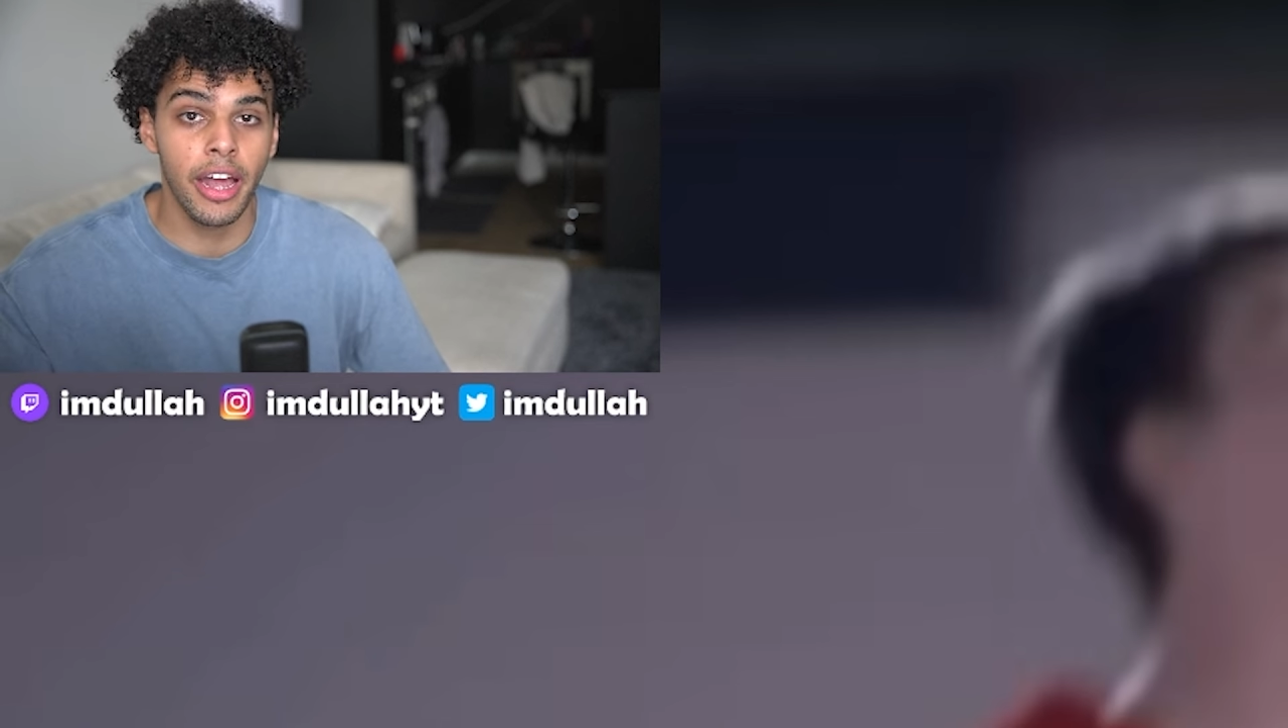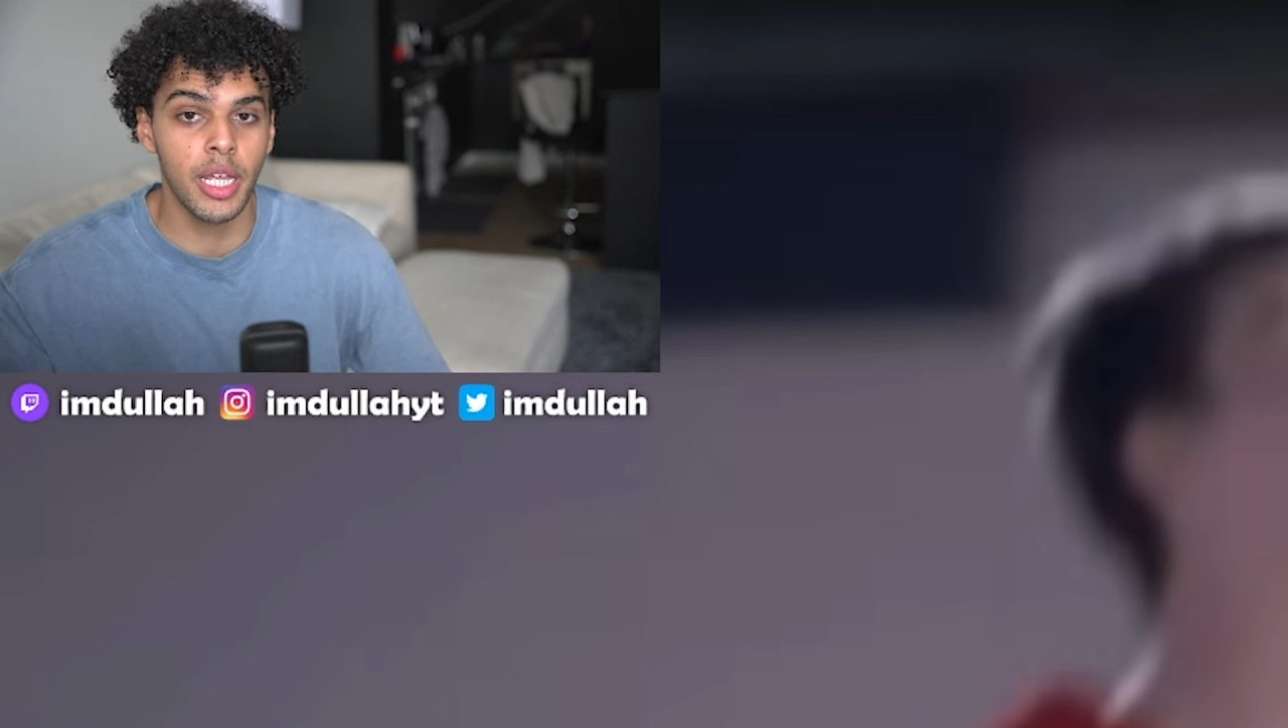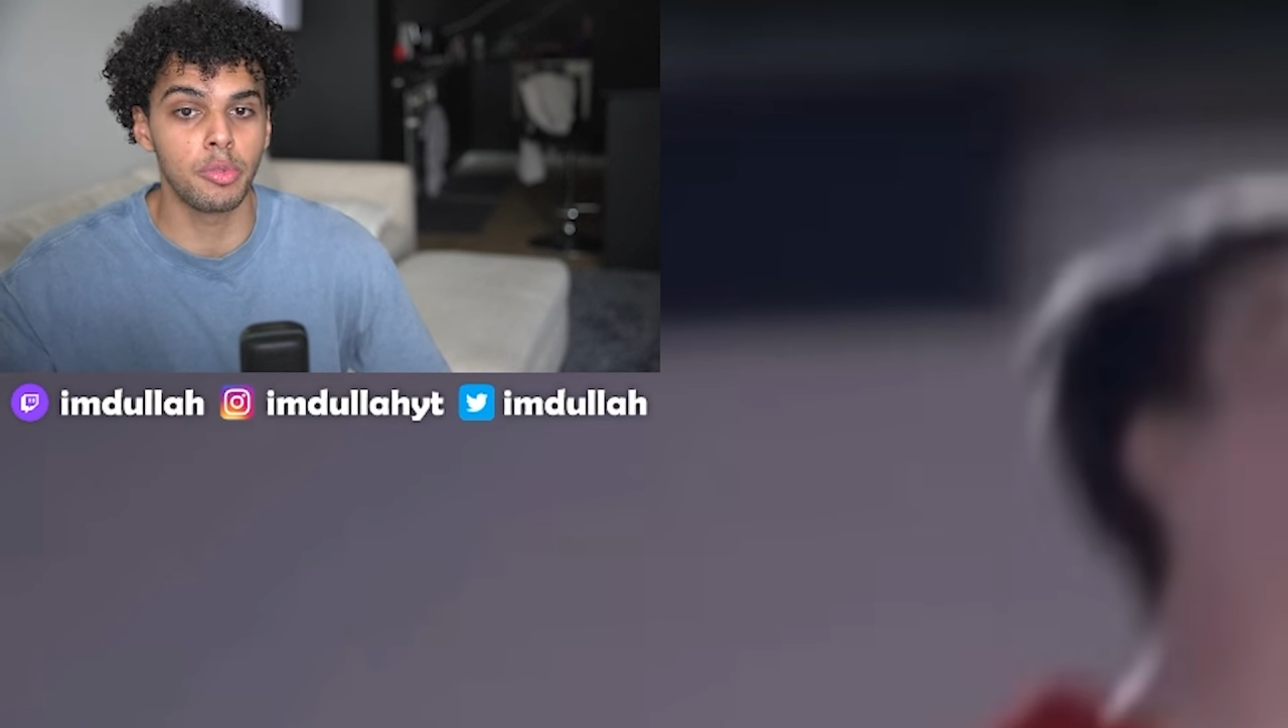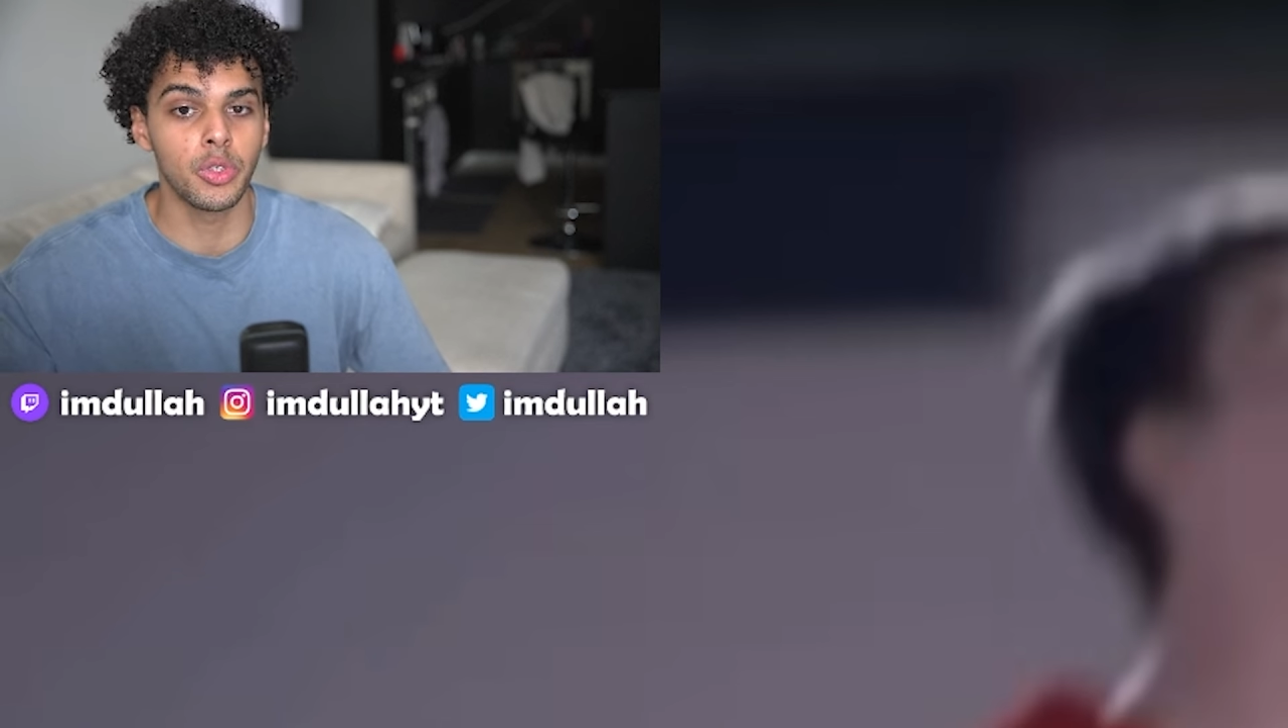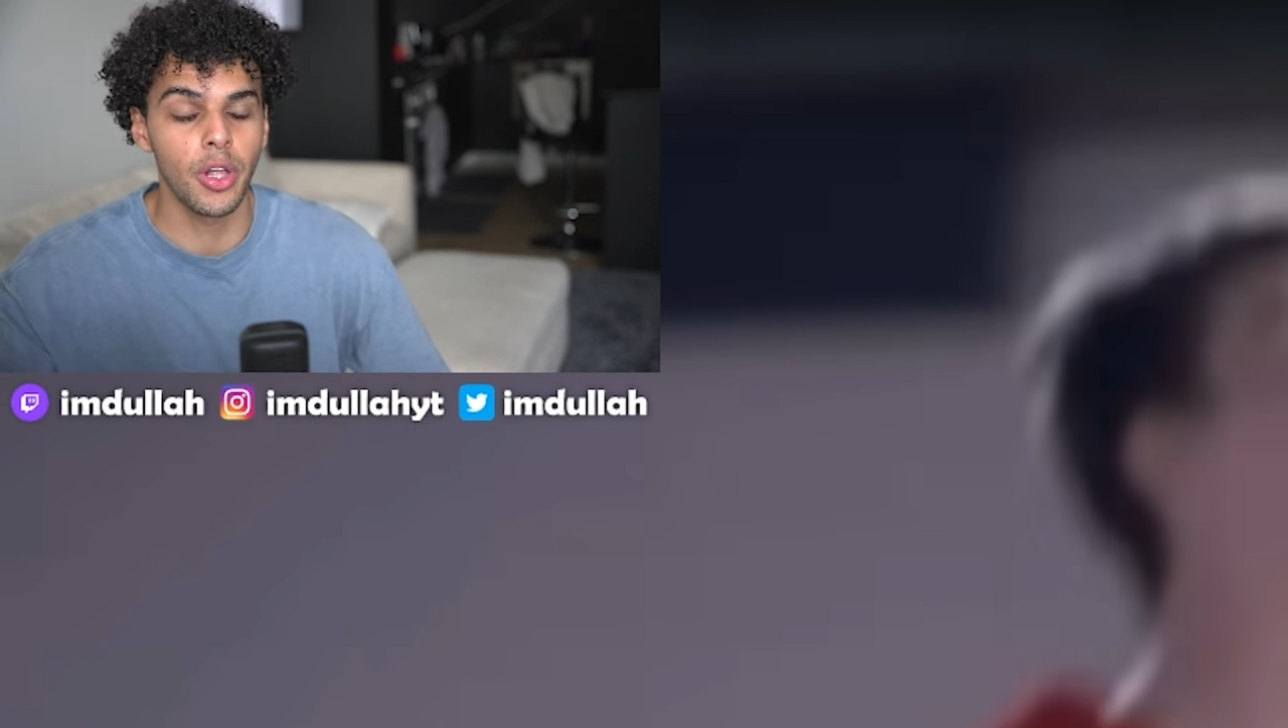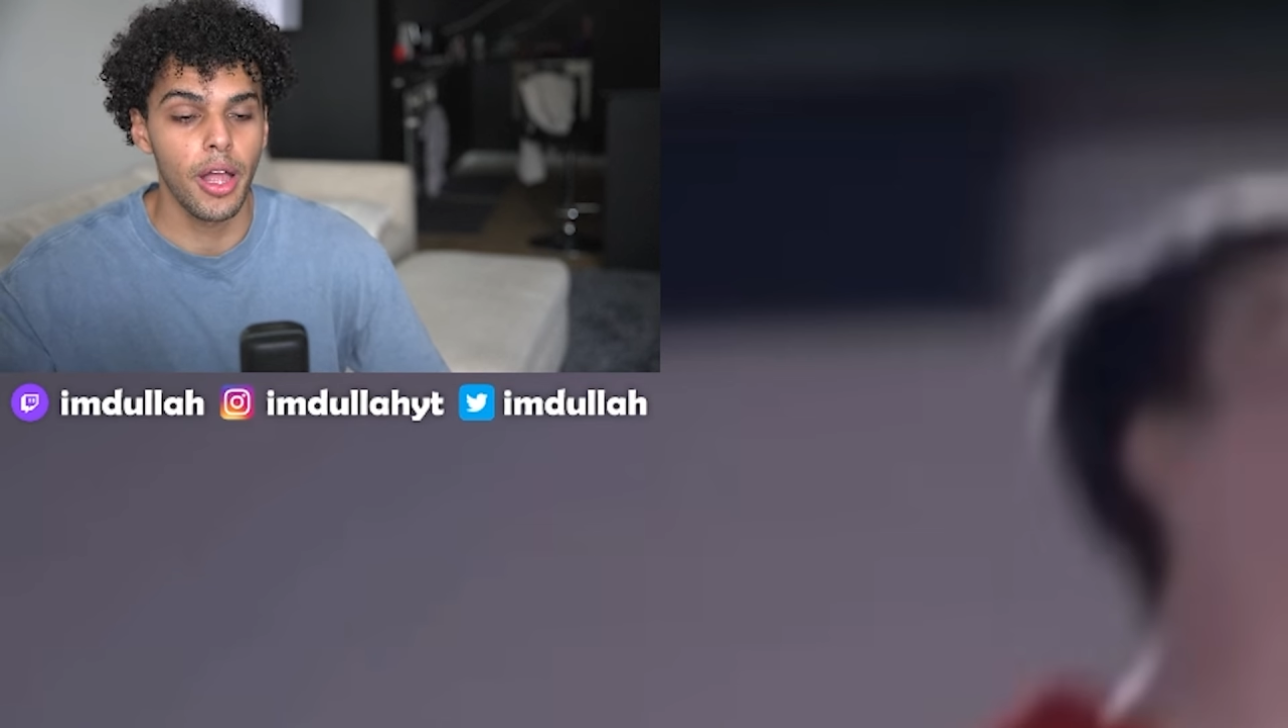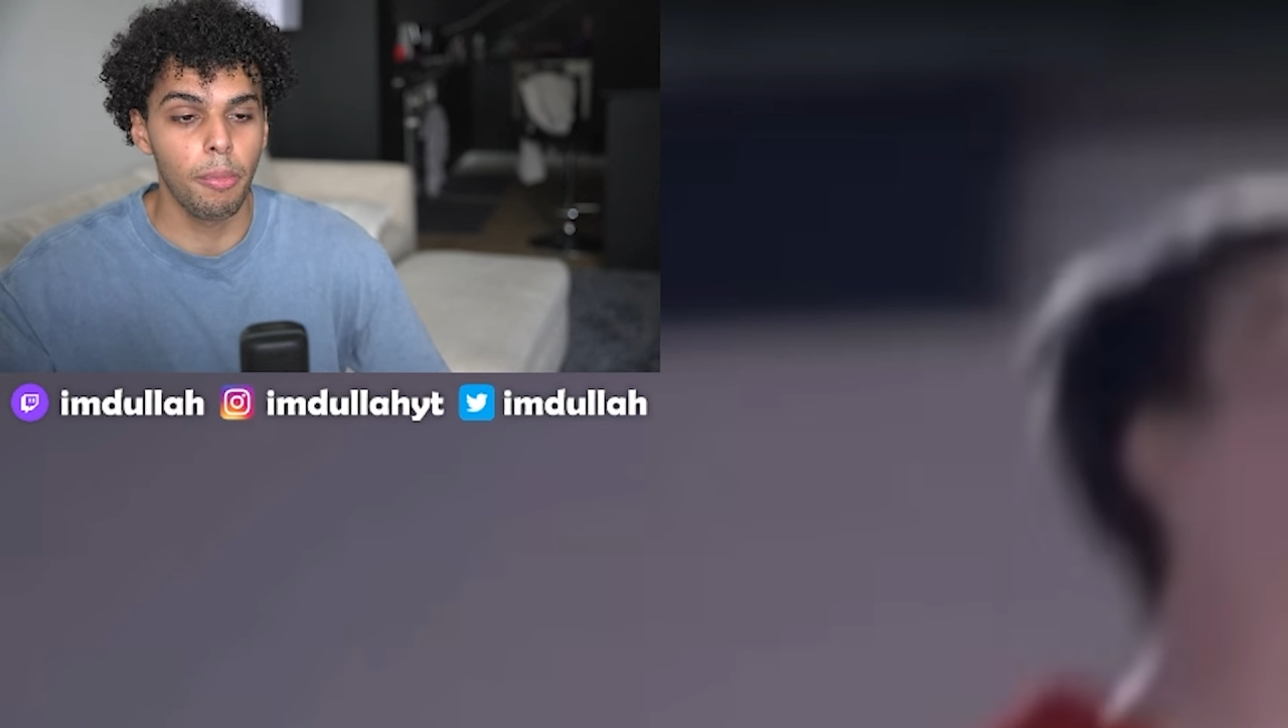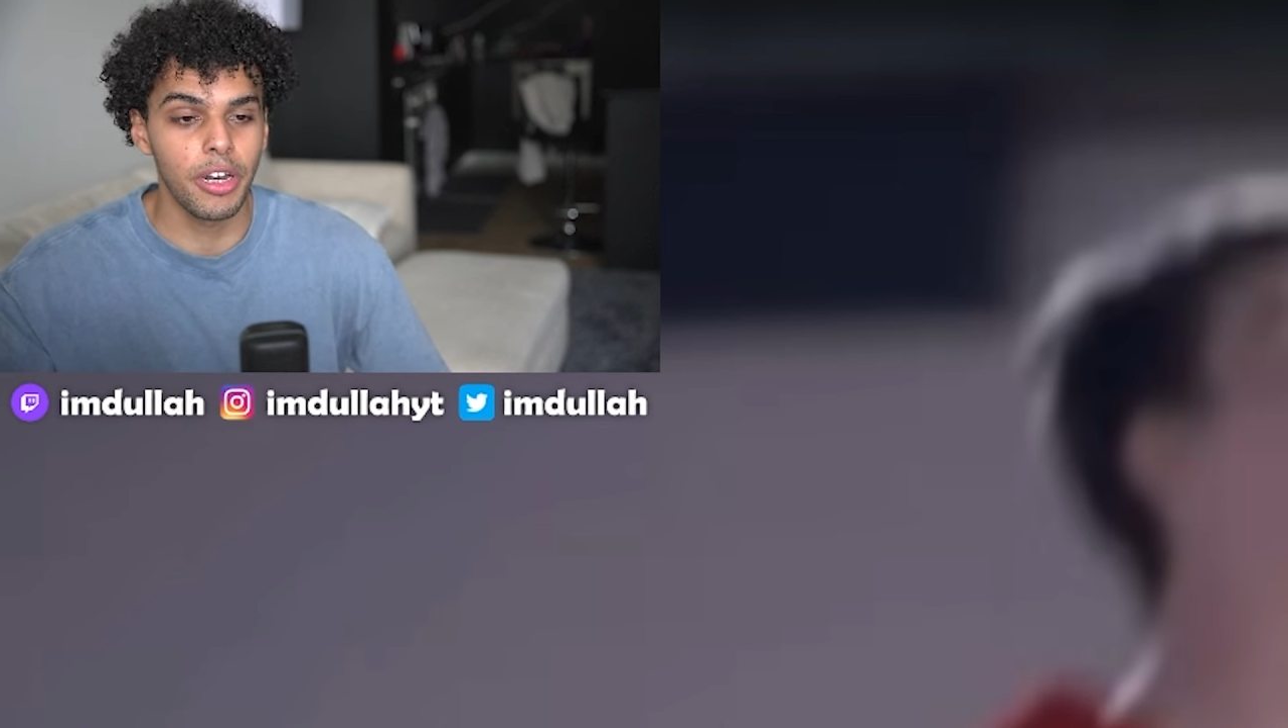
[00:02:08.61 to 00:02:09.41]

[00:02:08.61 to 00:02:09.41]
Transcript: valuable.